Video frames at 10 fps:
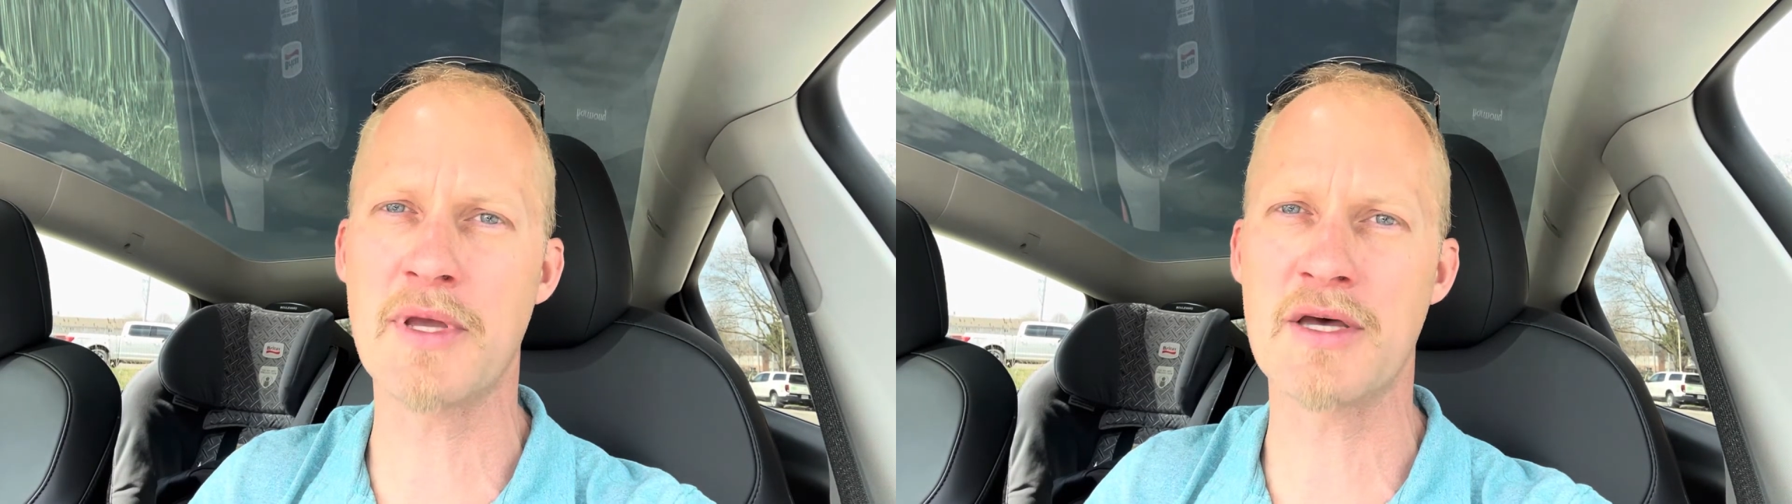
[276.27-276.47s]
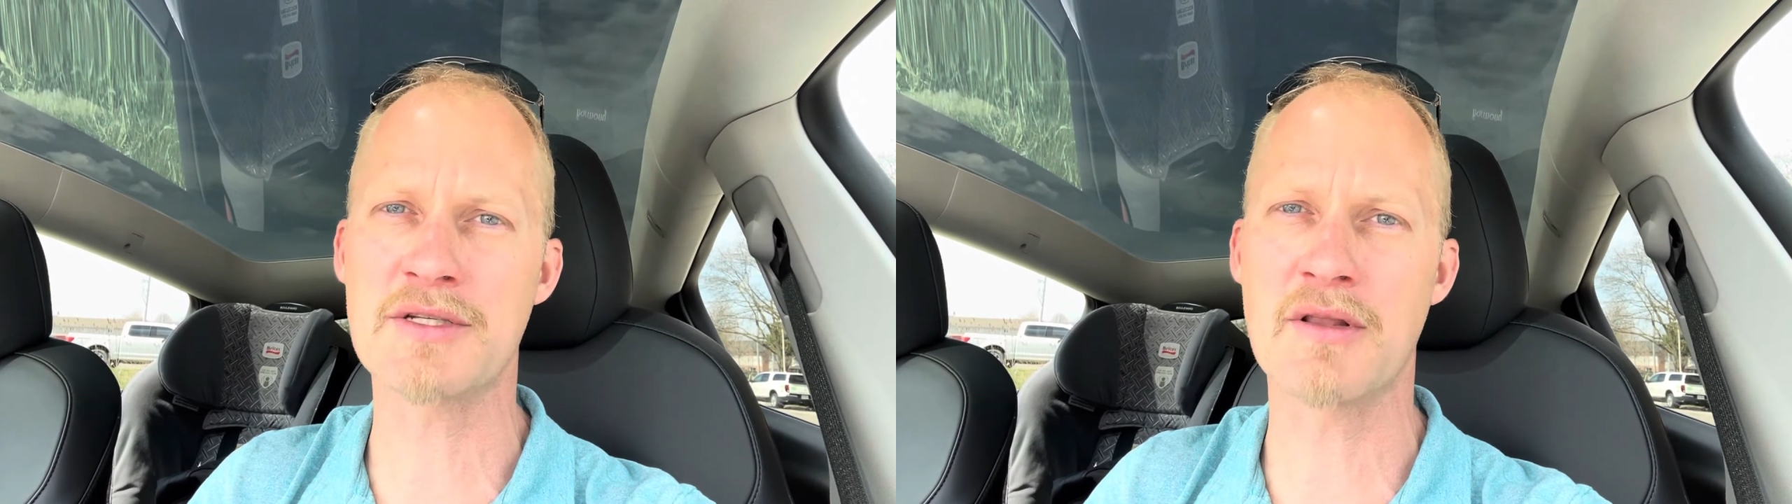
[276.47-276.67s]

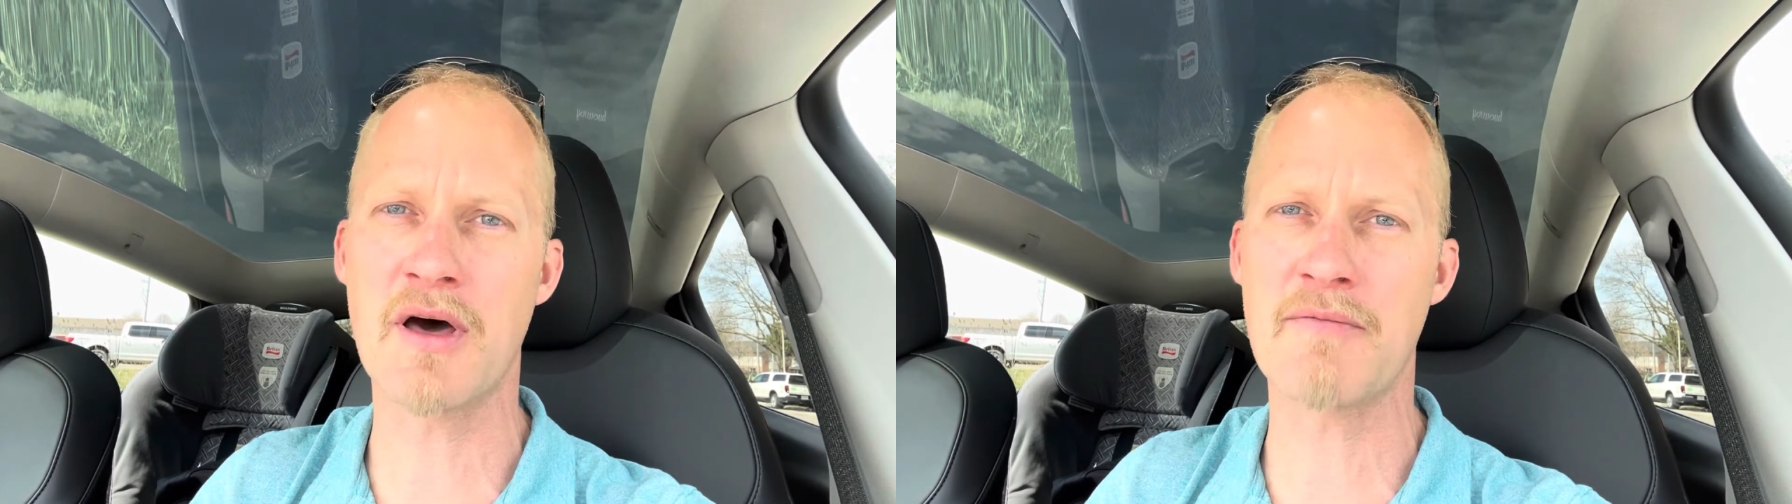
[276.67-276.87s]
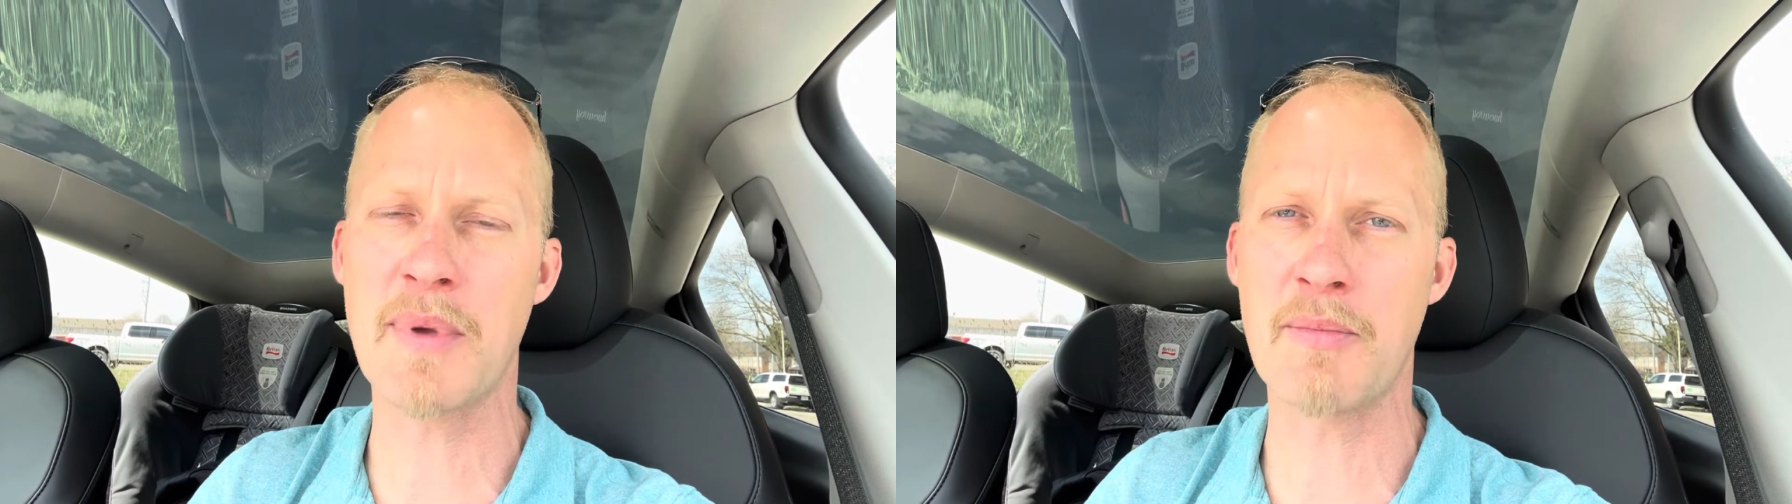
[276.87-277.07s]
because a
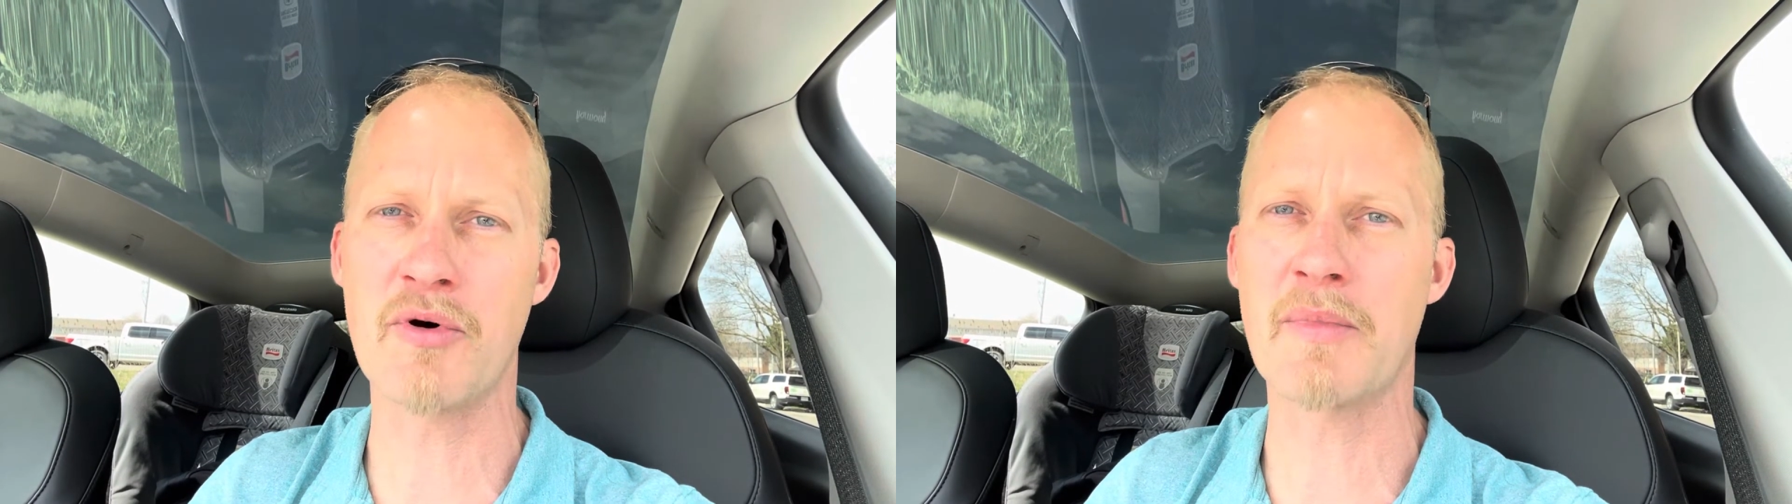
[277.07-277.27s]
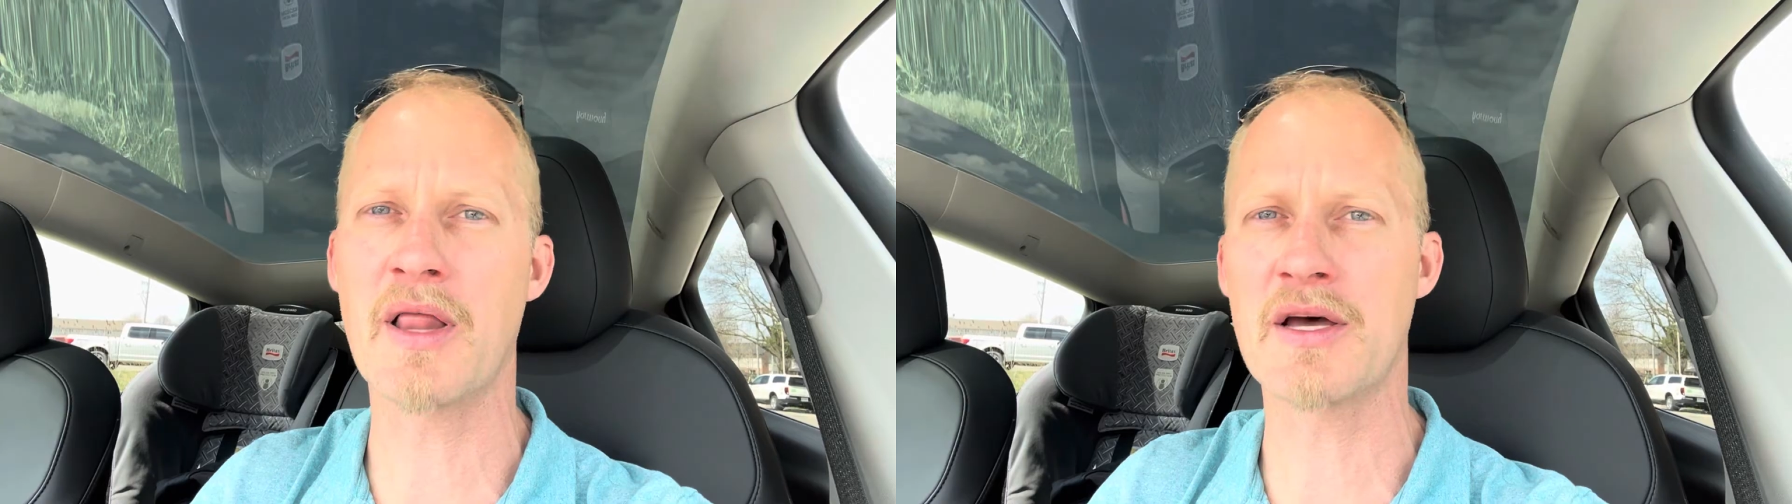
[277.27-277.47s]
lot of people
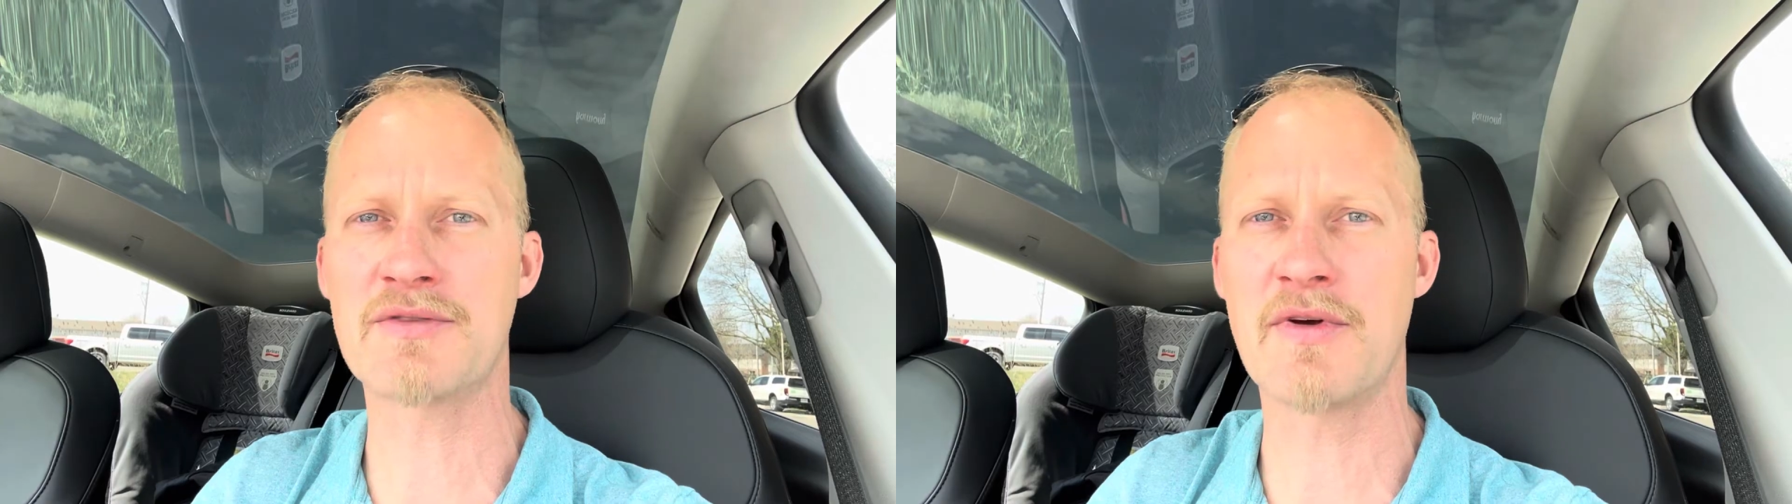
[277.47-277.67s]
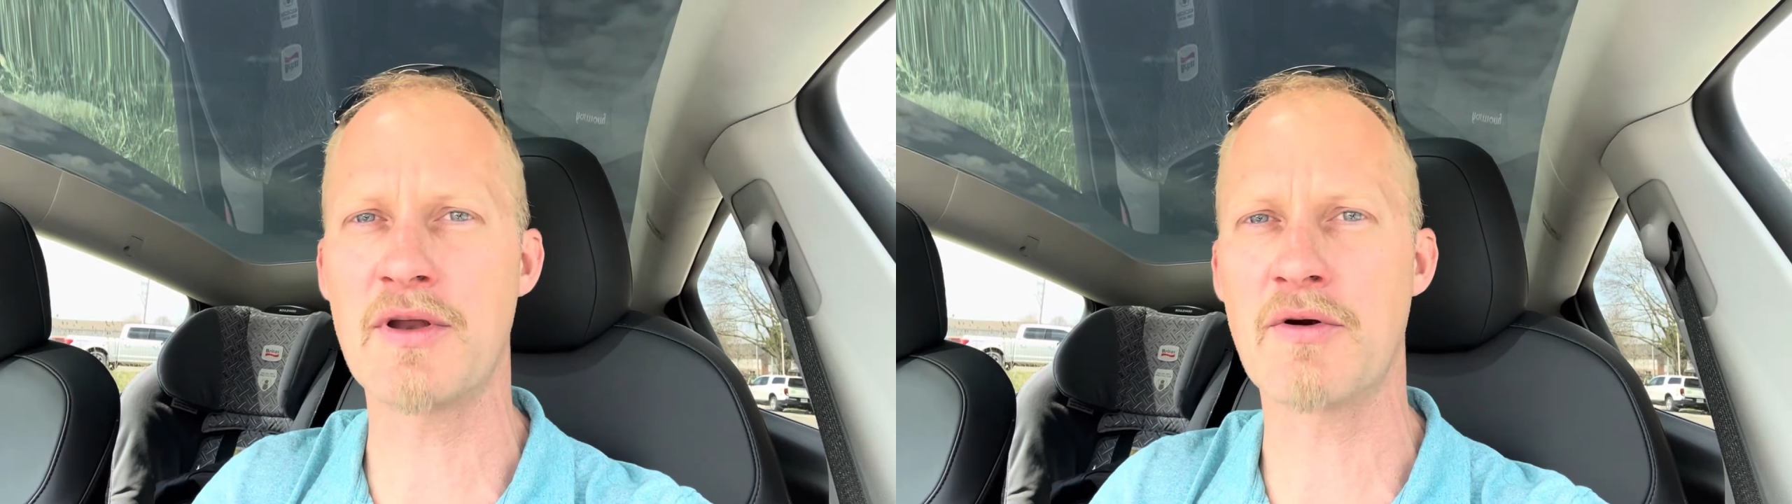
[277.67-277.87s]
in my
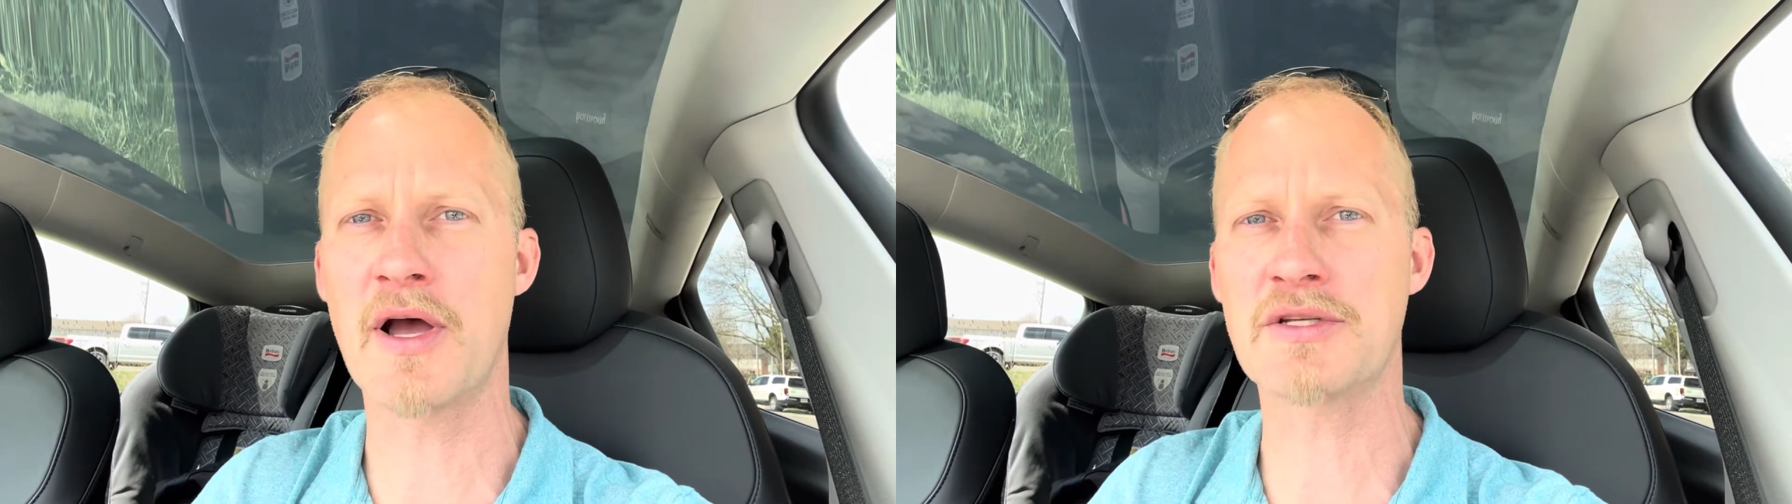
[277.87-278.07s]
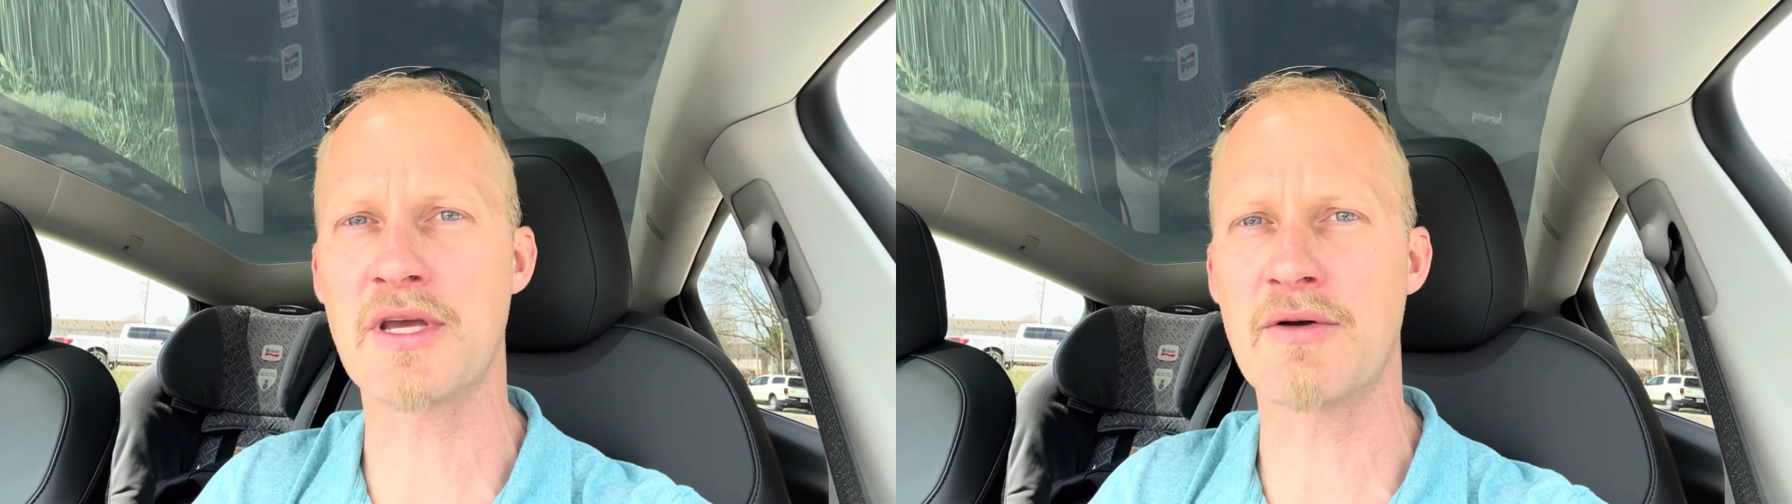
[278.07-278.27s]
last video are
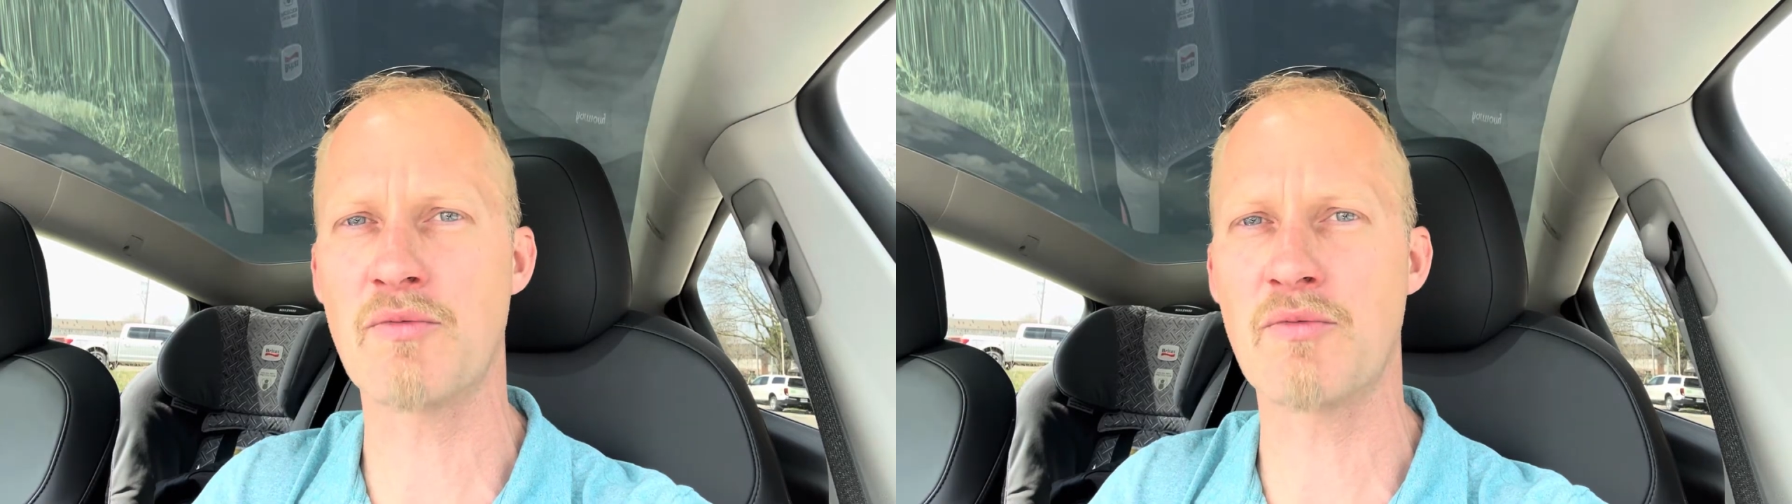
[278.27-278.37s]
asking,